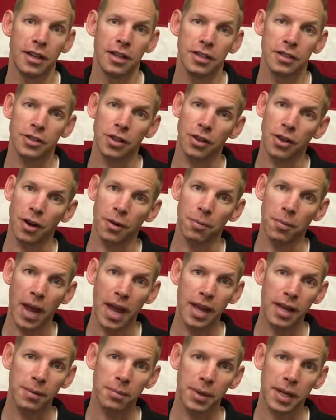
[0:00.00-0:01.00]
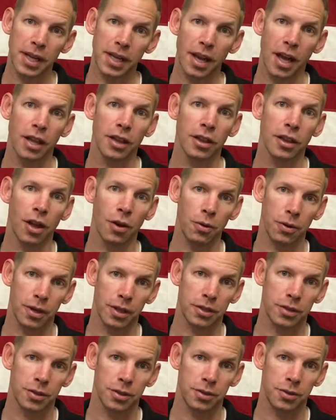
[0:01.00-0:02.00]
So there may be a lower
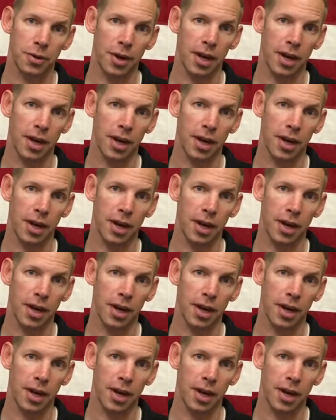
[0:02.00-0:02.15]
interest